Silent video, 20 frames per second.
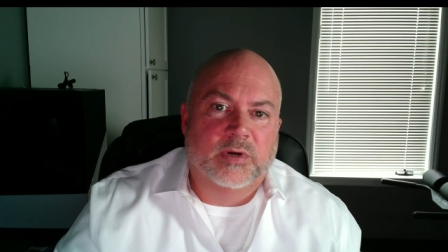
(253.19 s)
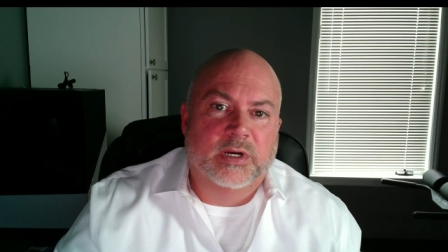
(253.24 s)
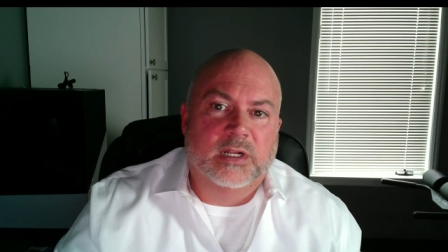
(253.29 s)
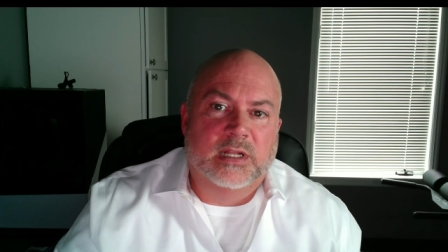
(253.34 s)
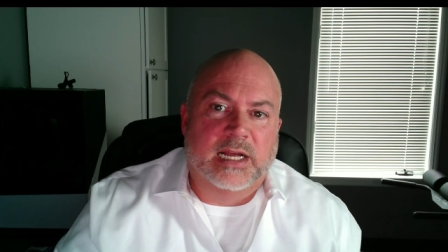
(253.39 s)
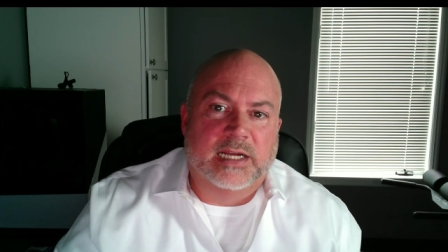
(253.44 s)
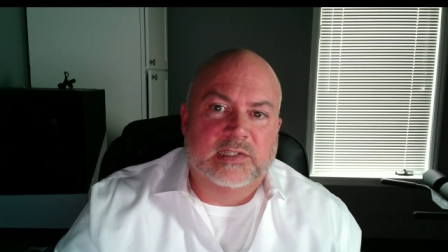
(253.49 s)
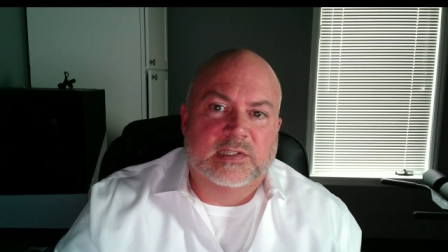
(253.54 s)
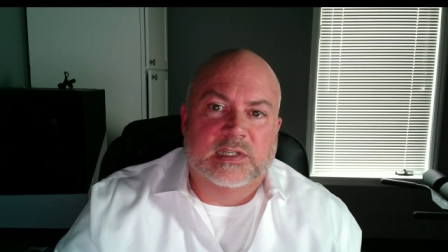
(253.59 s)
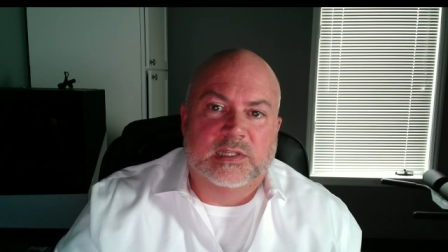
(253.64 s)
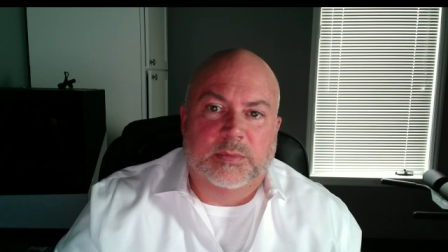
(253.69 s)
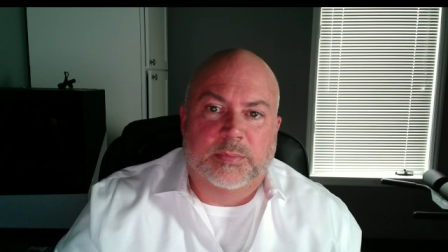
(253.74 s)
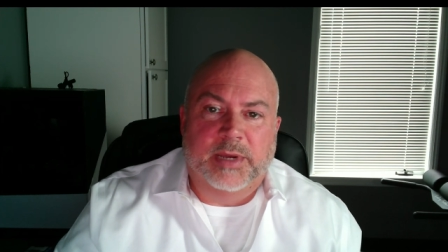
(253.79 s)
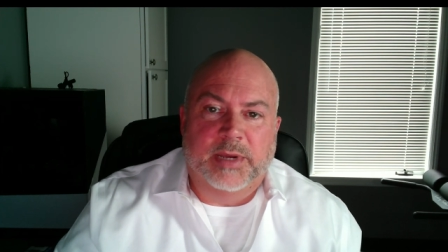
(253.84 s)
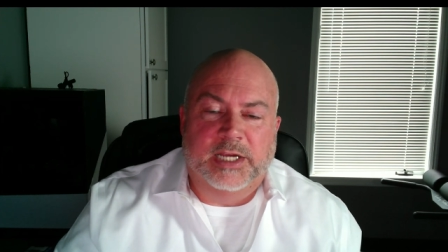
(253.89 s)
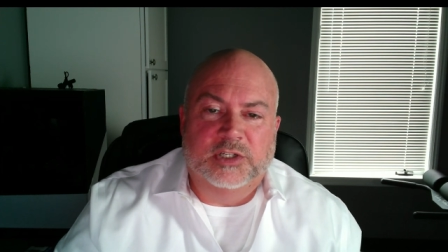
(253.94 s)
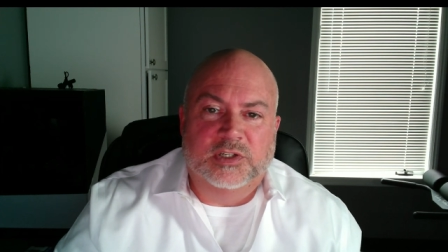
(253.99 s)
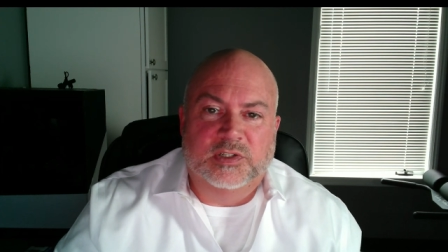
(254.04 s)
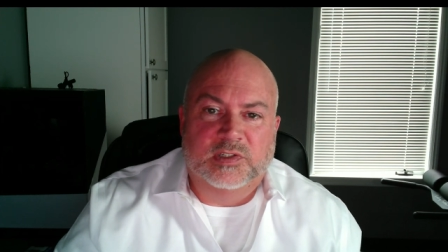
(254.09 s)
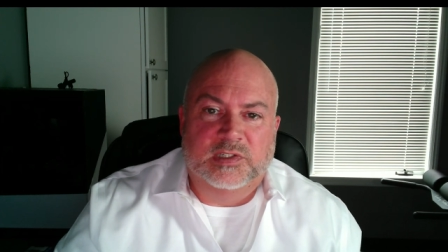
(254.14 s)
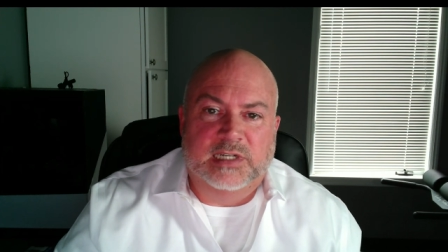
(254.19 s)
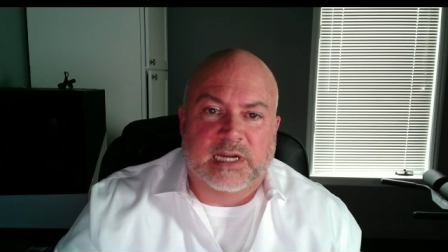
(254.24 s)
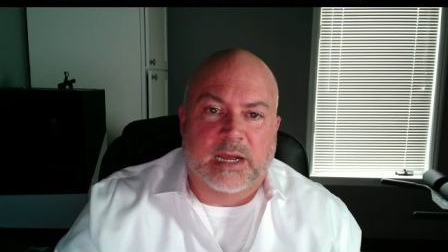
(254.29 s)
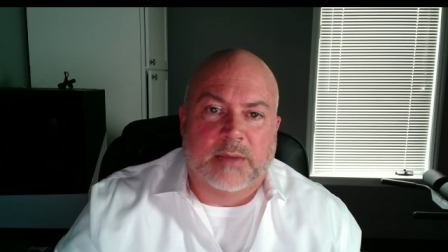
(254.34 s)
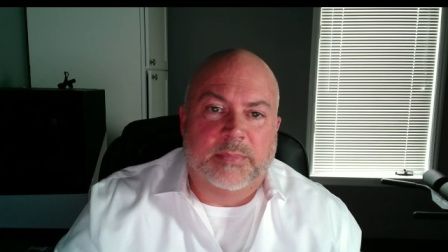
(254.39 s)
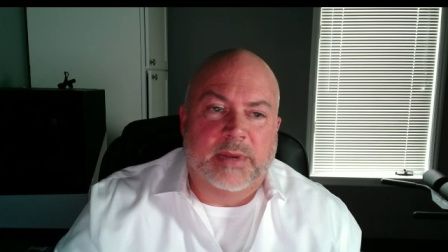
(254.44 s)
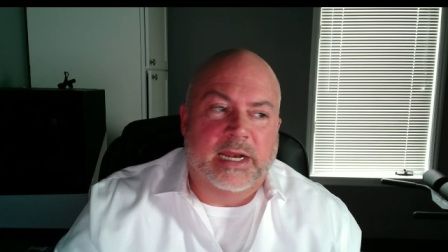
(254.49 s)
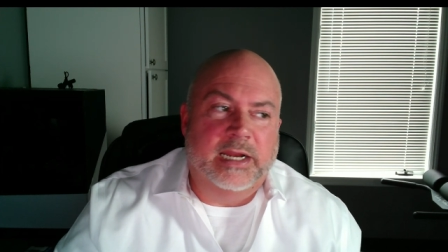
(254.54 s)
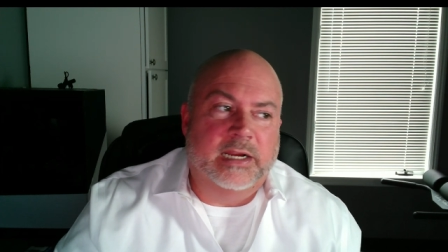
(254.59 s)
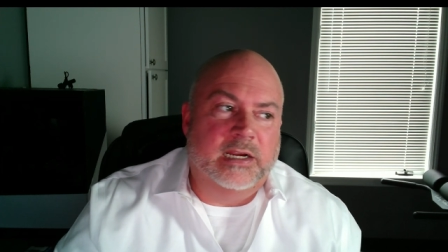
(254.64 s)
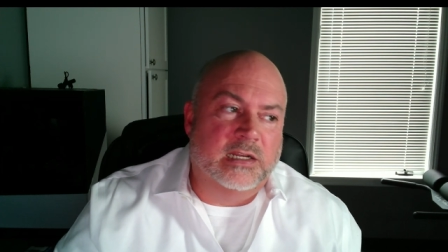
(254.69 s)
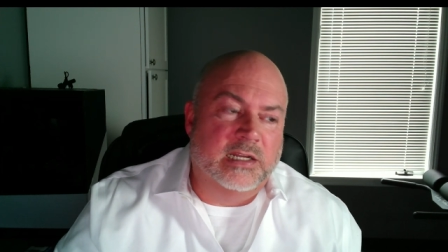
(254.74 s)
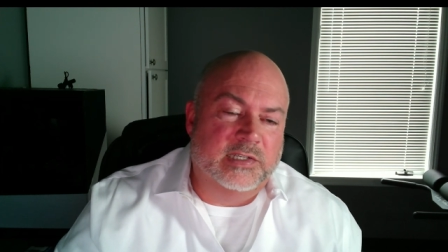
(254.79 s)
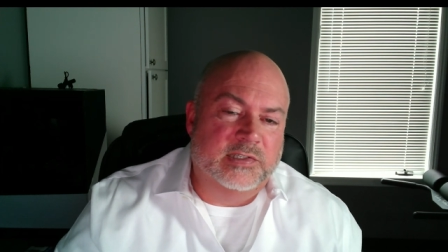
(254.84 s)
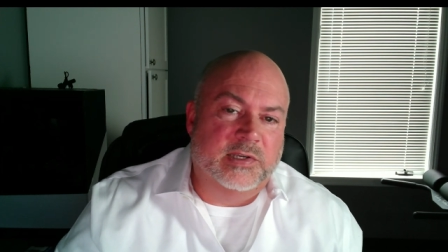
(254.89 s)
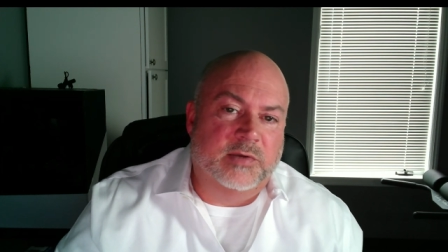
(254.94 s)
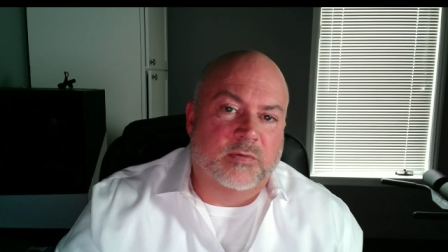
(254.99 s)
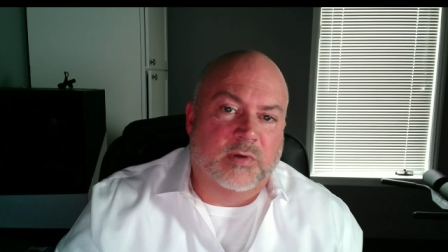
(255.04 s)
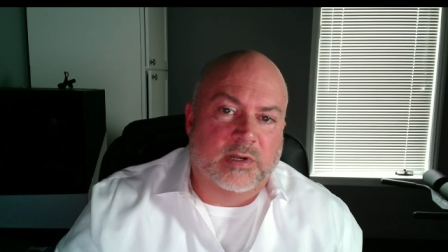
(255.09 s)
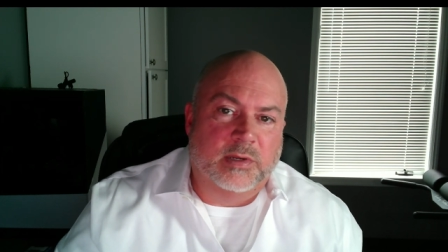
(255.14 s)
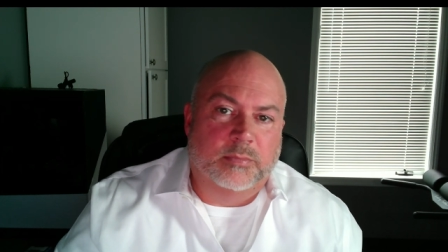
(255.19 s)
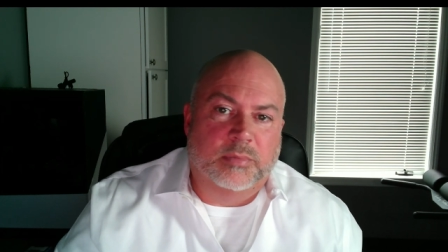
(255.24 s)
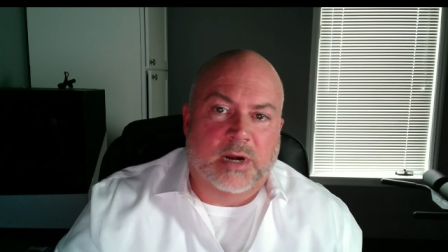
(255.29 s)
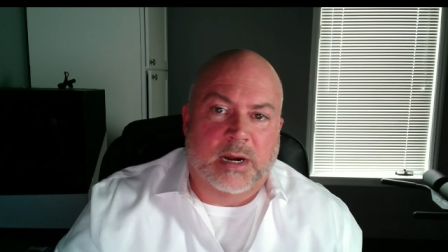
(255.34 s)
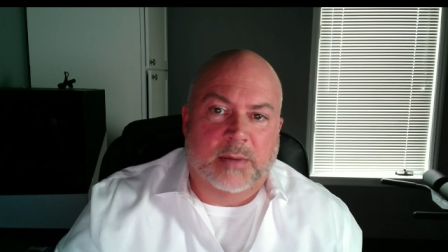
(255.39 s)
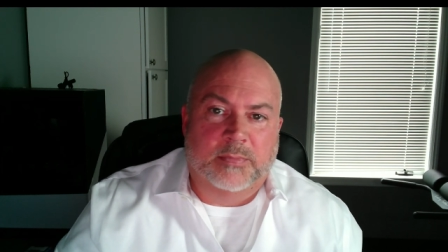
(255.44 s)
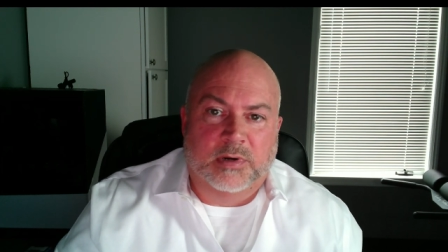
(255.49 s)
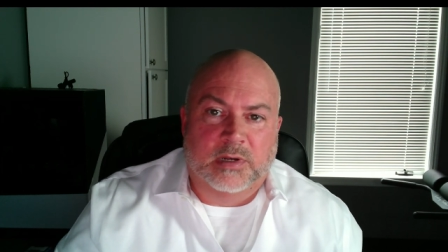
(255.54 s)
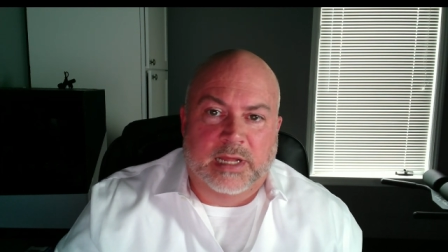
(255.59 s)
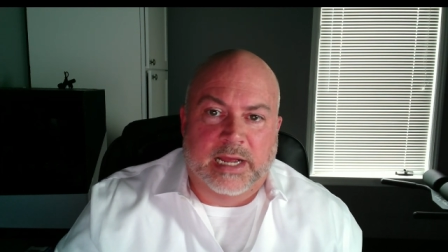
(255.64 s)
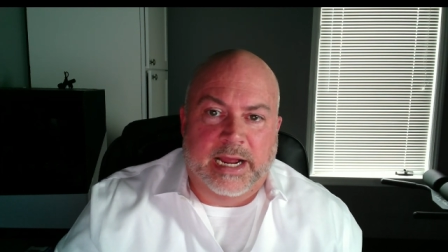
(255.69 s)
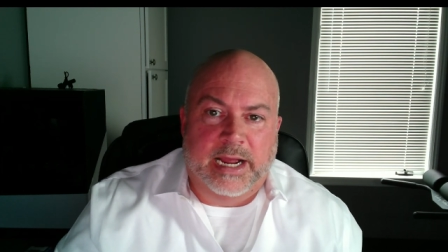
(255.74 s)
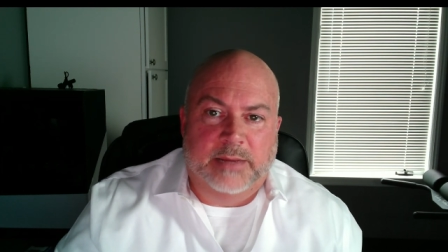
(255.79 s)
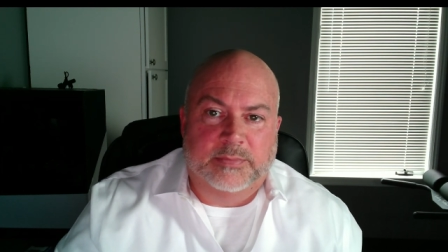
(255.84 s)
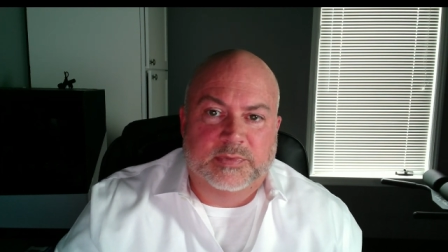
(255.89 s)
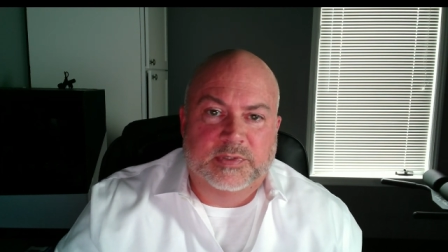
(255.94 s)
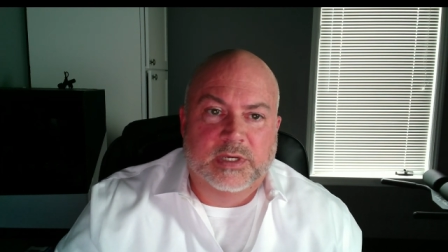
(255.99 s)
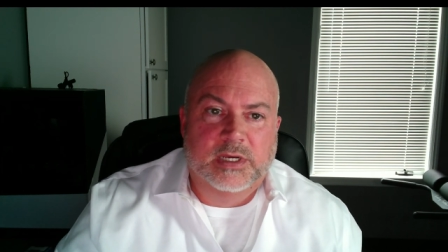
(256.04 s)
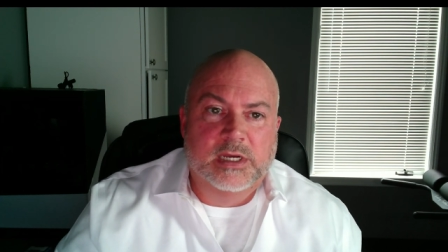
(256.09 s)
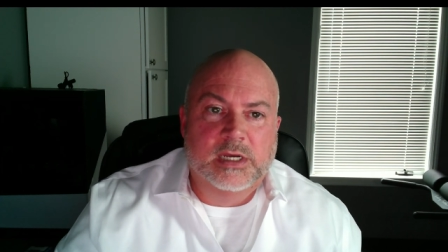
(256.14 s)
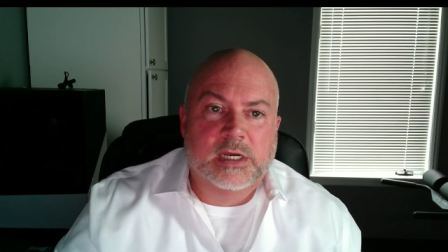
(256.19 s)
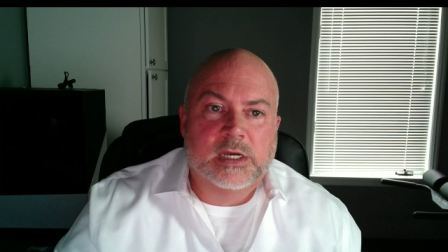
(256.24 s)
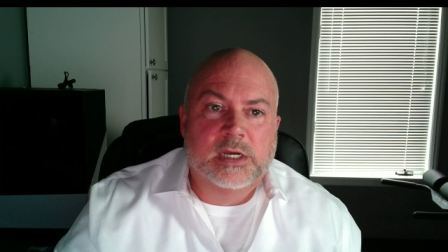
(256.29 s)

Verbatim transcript: realize that the patient's diabetic unless they run the proper labs.